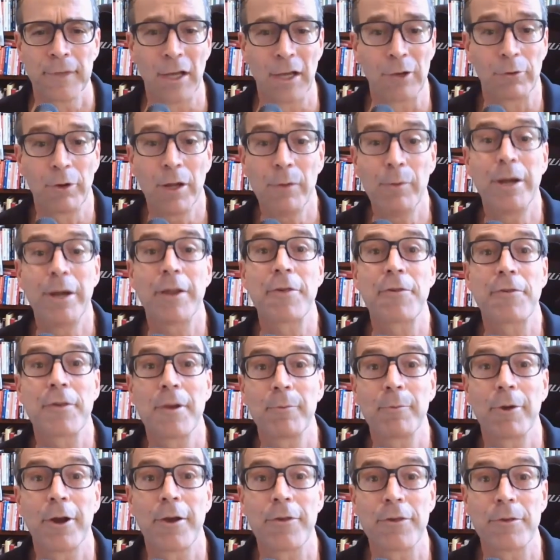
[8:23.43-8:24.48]
A great way to
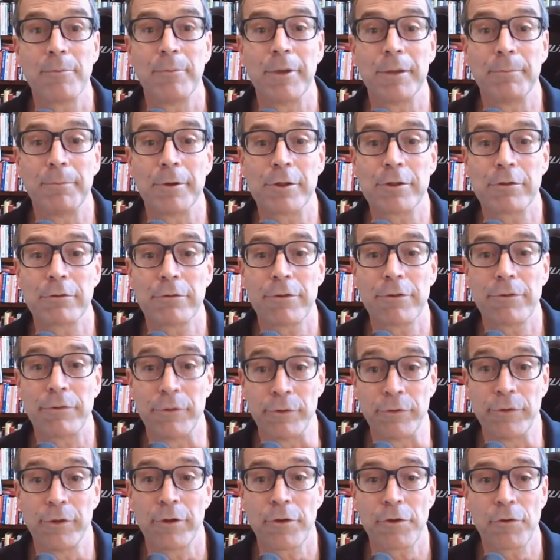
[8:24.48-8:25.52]
summarize the big picture is
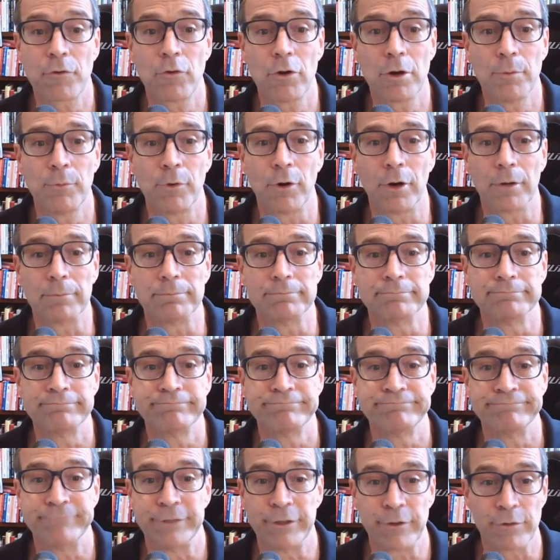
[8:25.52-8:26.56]
using a scoreboard.
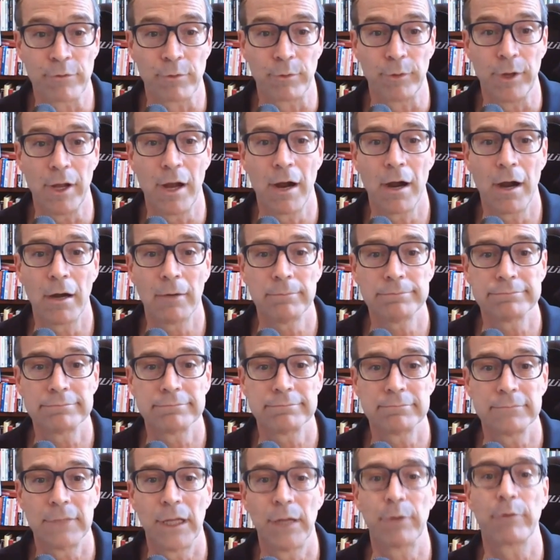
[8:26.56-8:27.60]
Here's where we are.
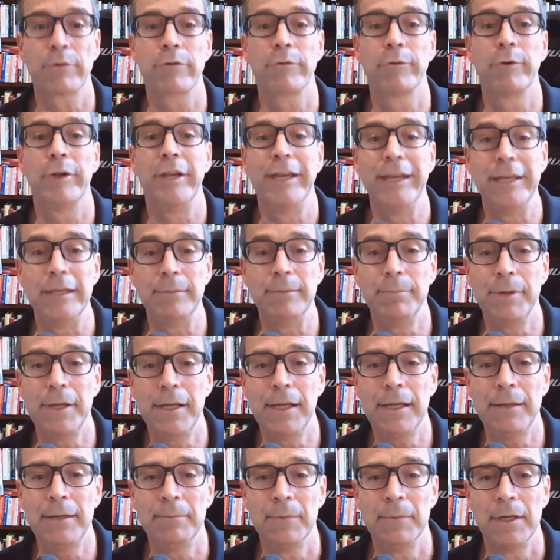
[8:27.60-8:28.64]
Here's where we need to
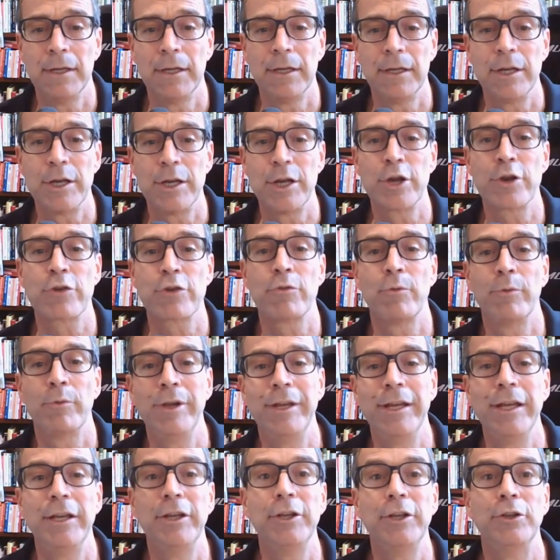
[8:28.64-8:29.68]
be. Here's what
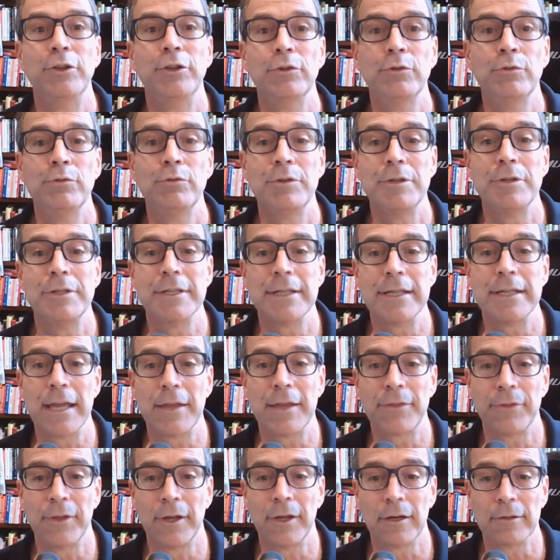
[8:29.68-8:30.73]
we need to do to
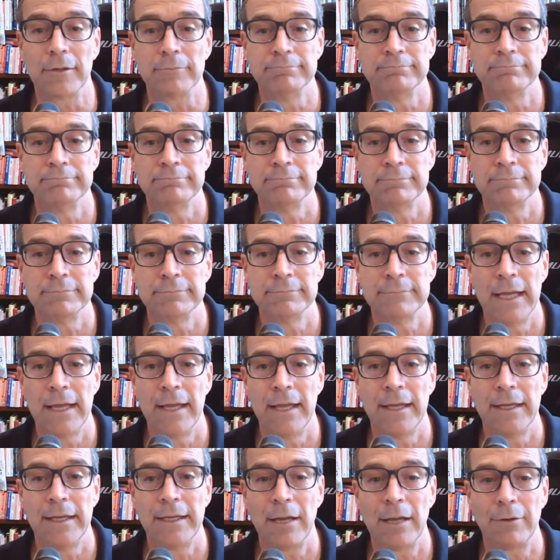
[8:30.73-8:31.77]
get there.
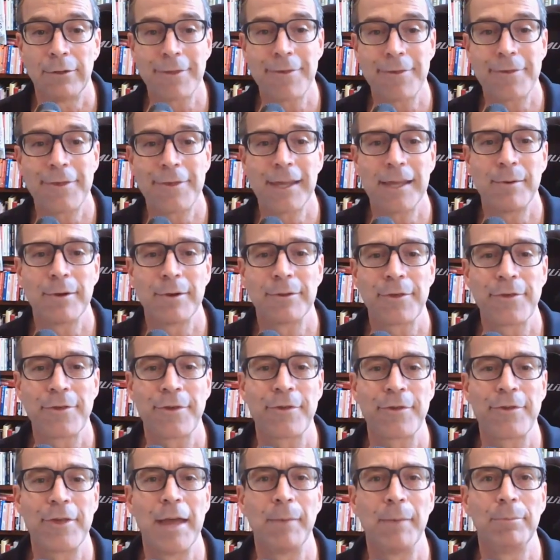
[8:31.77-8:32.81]
Now, let's think about this
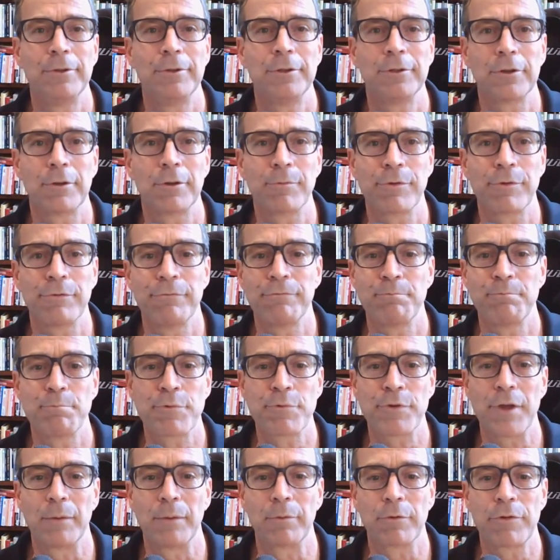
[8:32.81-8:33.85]
example in terms of
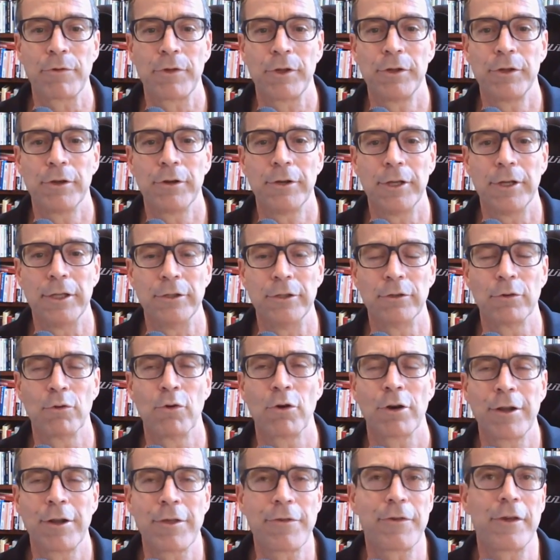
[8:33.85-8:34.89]
cybersecurity. Your
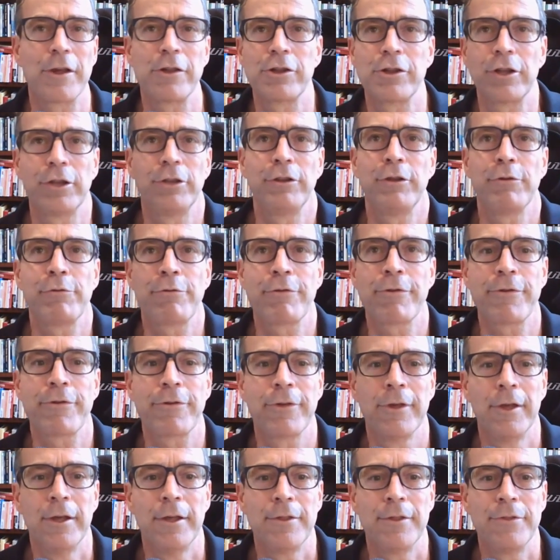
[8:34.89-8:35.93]
organization
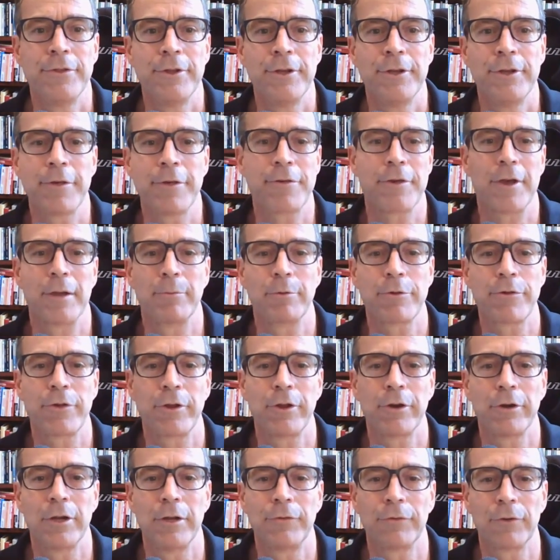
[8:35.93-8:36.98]
uses the NIST
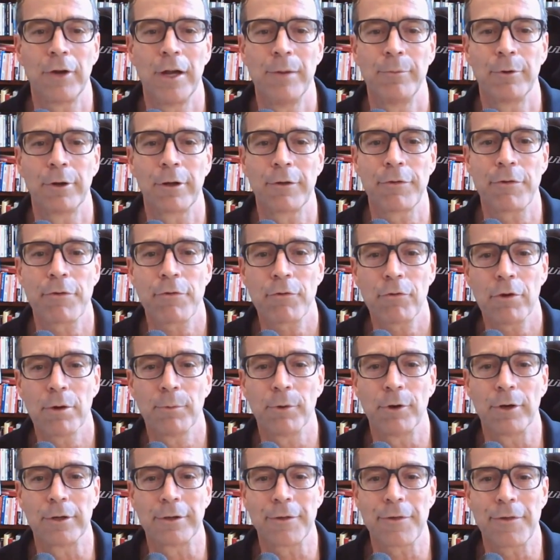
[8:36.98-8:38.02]
cybersecurity framework as a
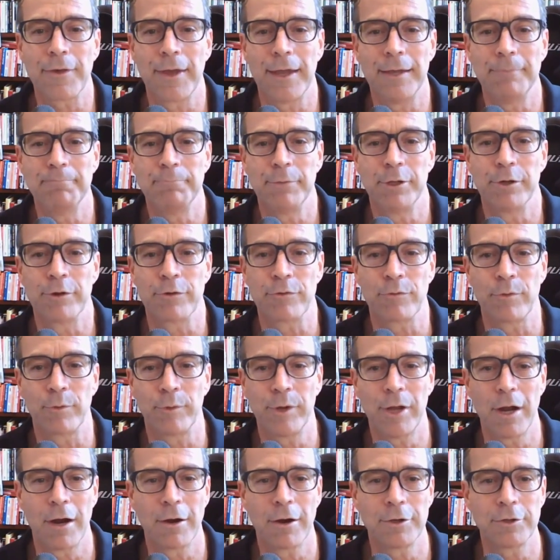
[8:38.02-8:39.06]
scoreboard to say, here's where
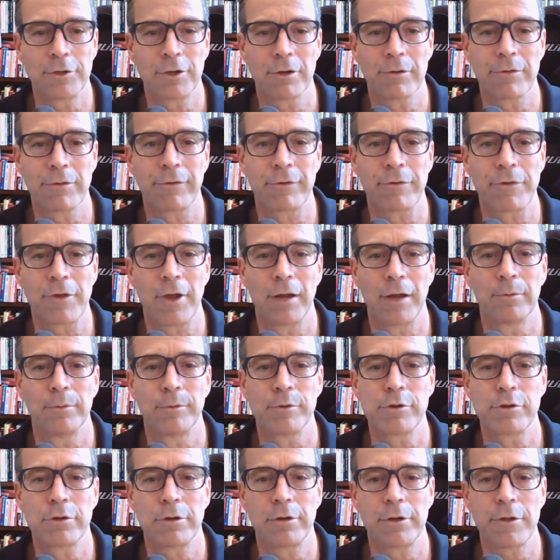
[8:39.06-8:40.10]
we are in terms of our cyber
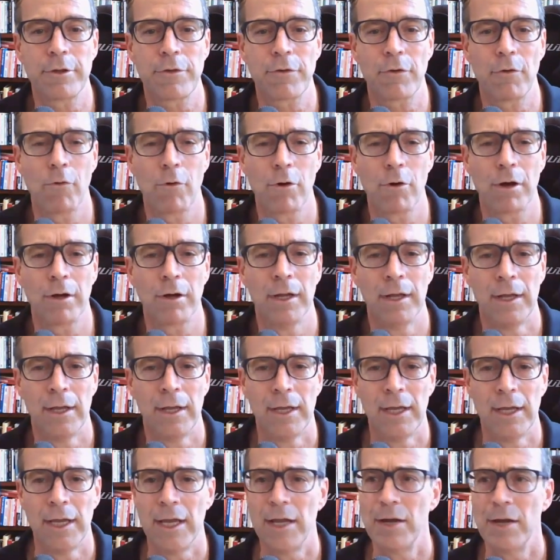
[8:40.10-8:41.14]
maturity score.
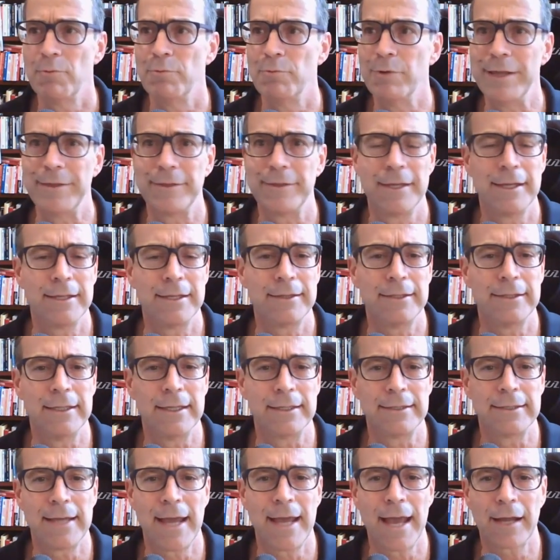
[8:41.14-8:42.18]
We think the
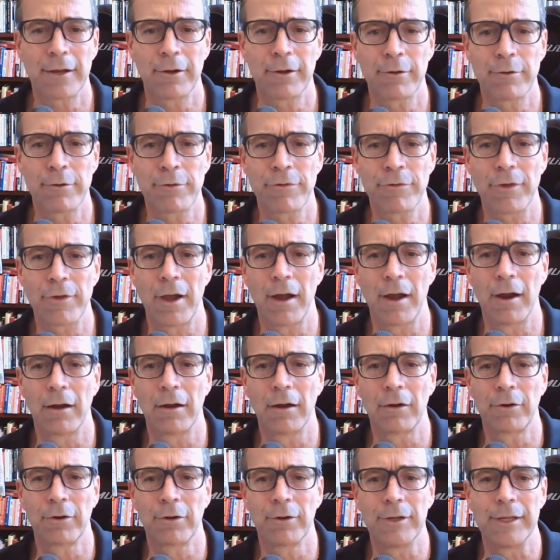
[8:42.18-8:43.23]
attackers
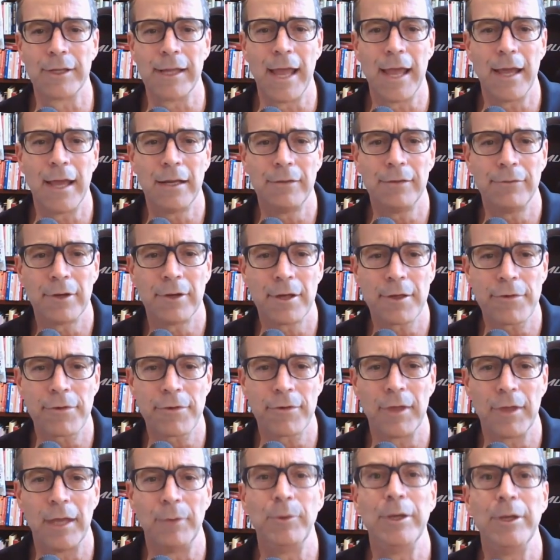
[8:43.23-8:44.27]
are currently ahead of
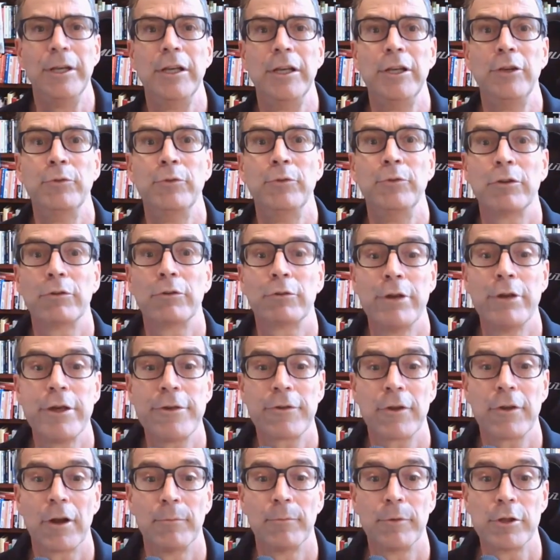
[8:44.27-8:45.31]
us, and we need to
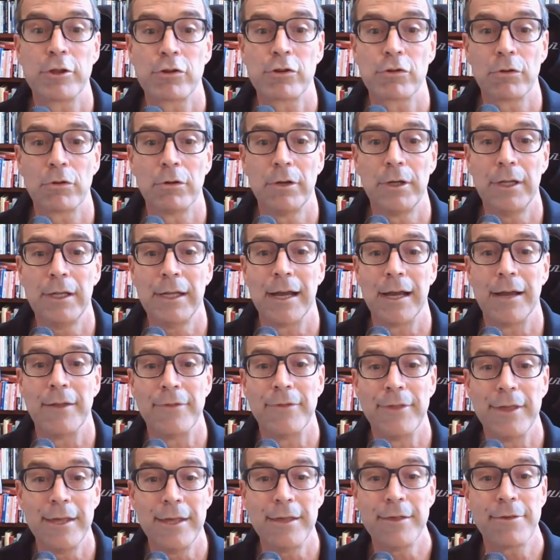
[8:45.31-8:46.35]
increase our maturity
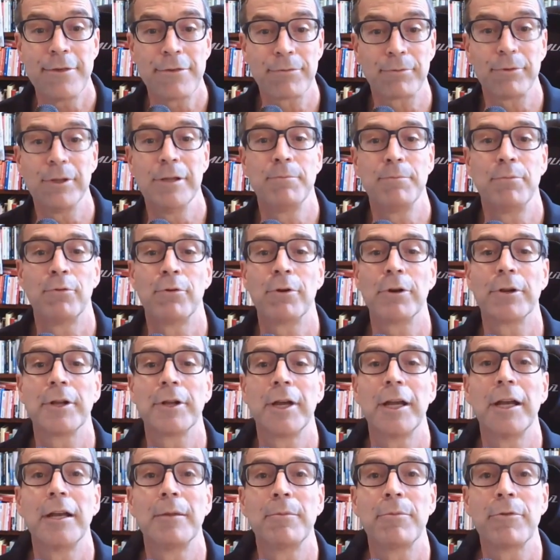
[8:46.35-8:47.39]
on these 3 important
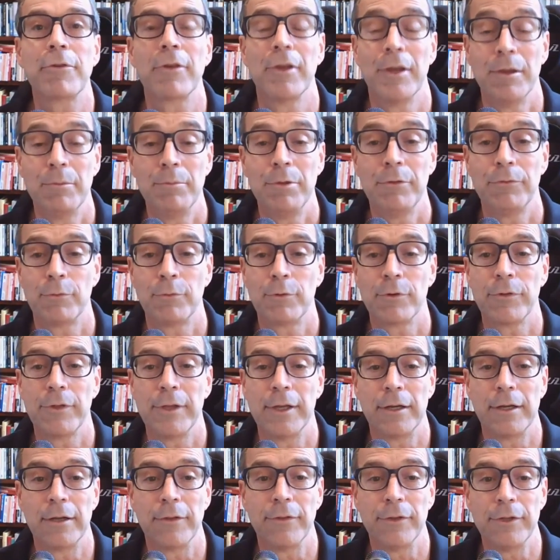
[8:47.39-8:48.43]
items before
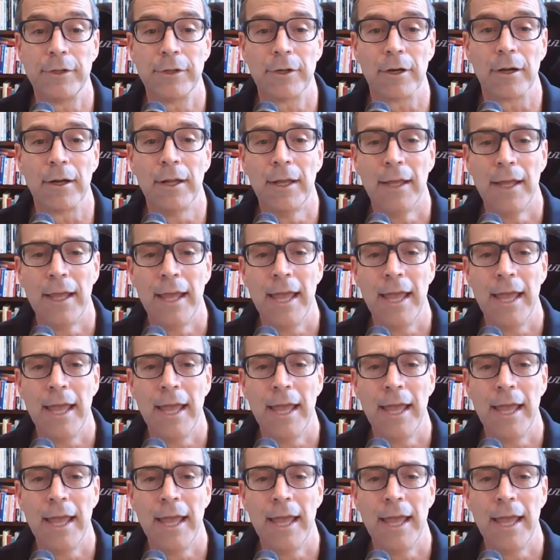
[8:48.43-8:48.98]
the end of the year.